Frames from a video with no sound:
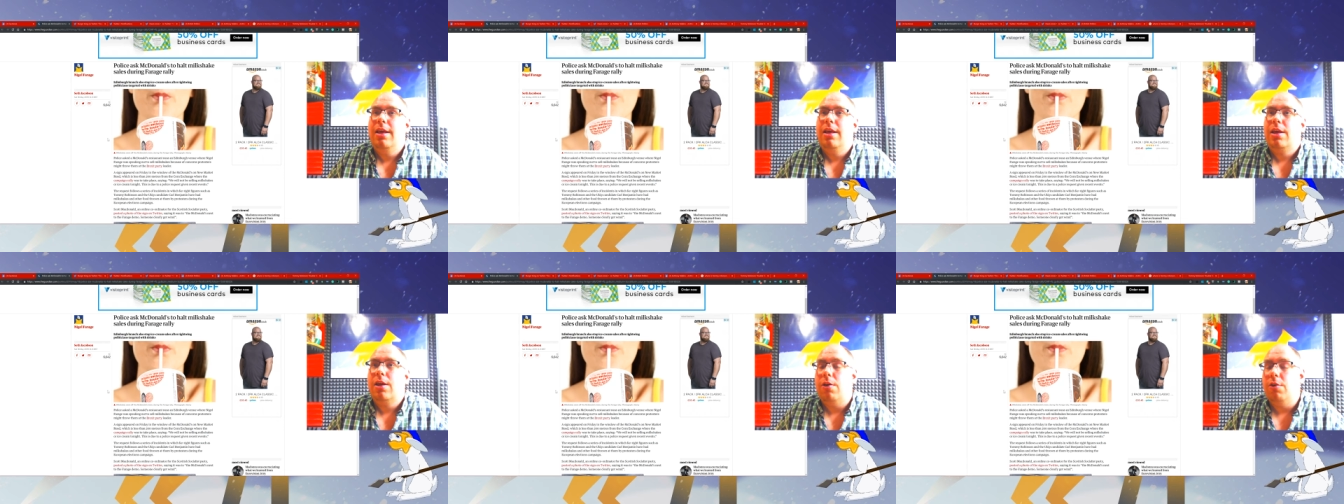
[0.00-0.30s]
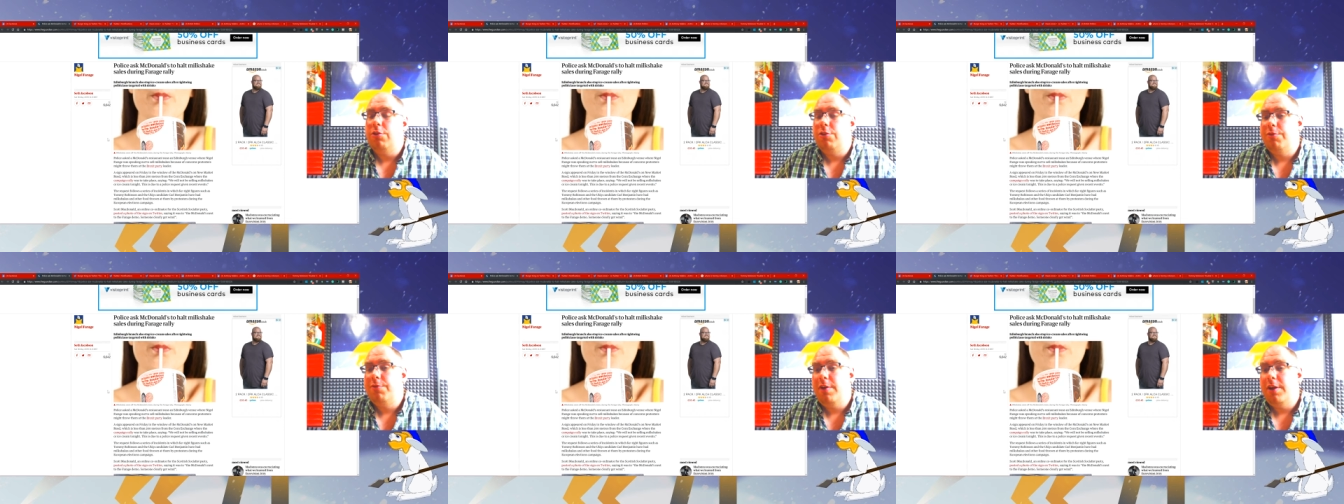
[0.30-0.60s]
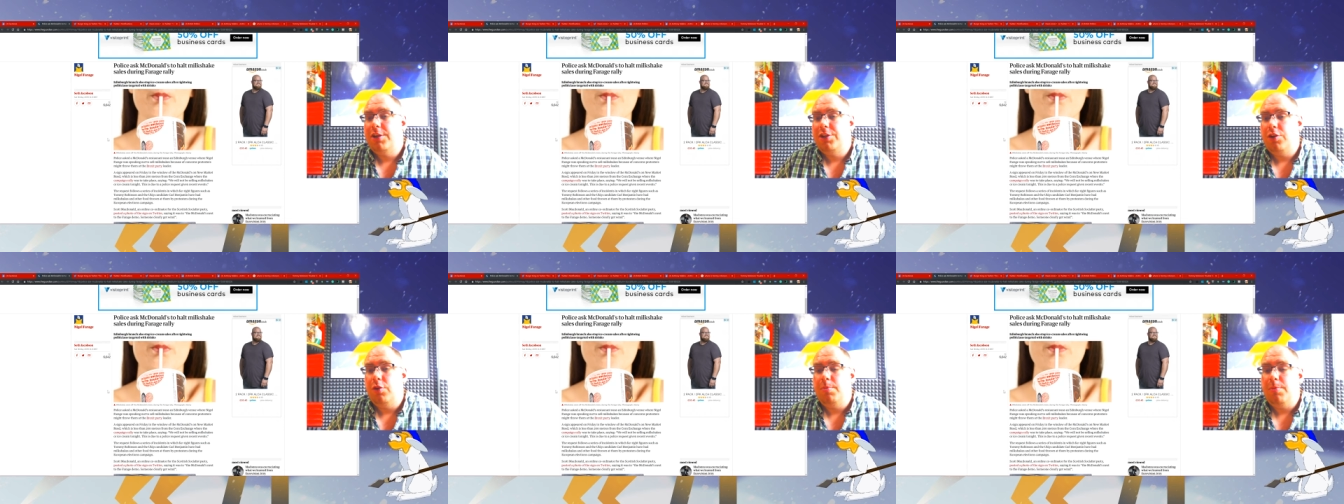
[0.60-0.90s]

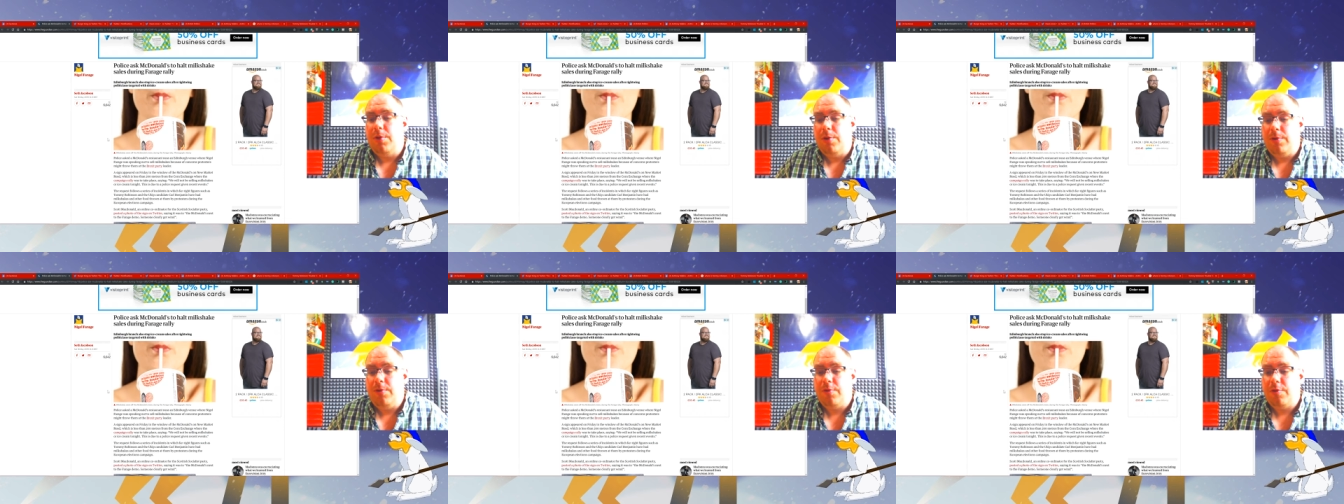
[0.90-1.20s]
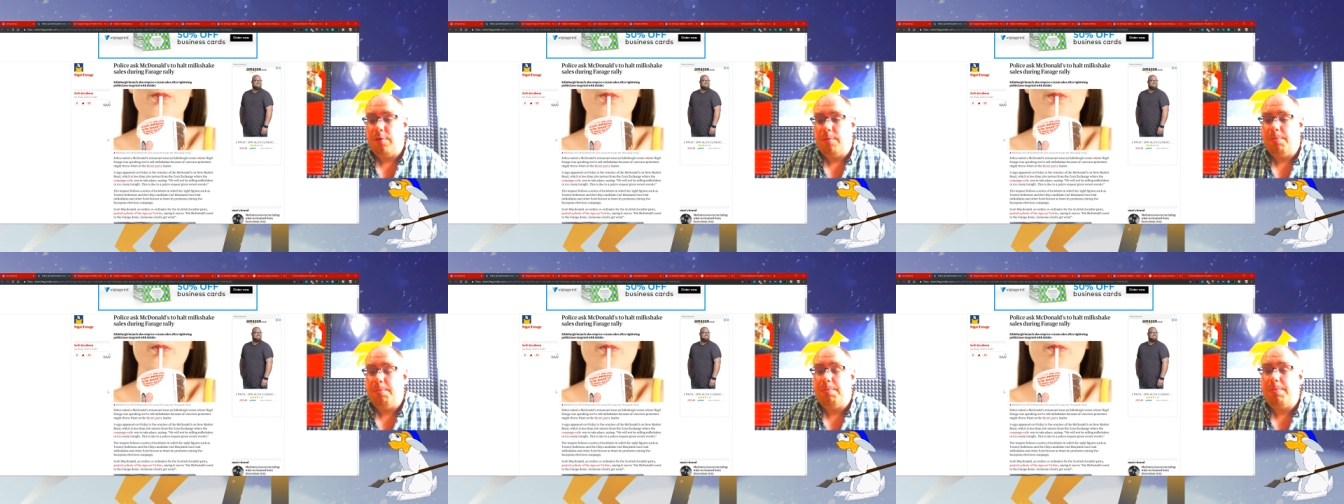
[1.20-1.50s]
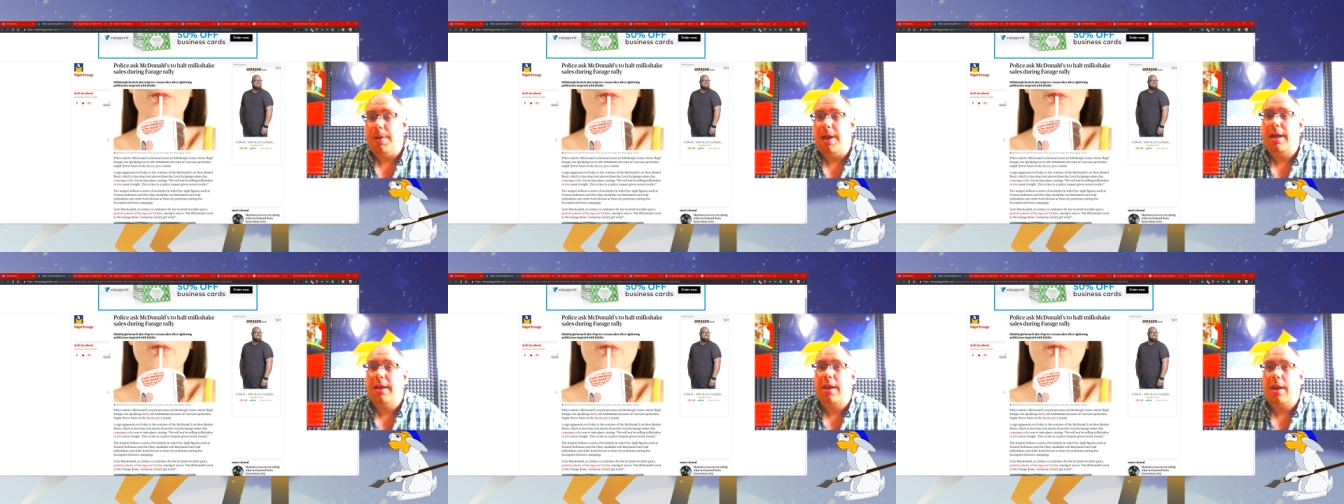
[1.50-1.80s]
controversial move from
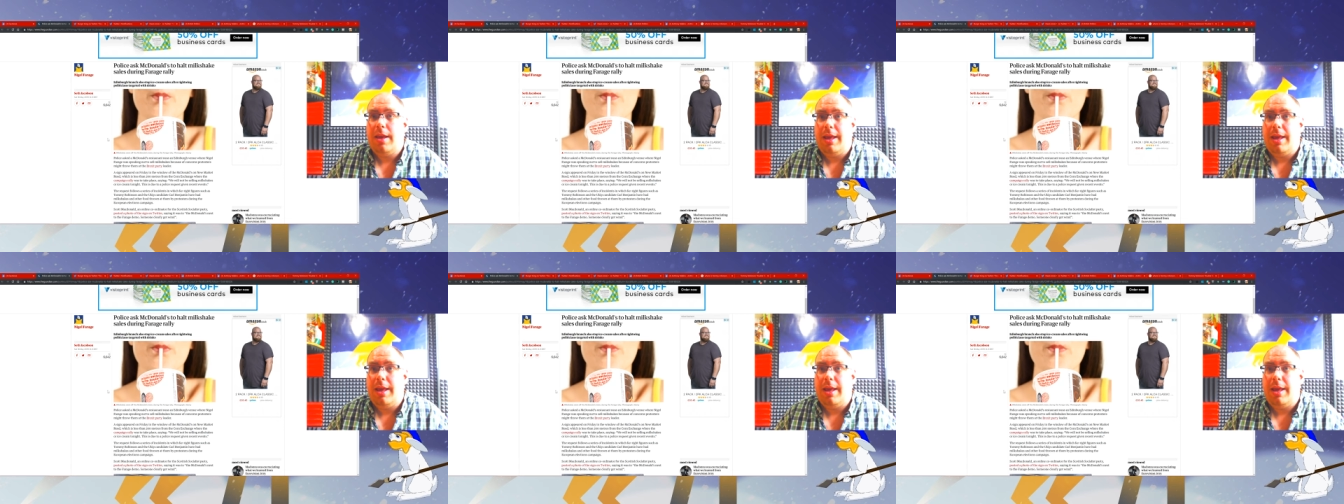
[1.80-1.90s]
Burger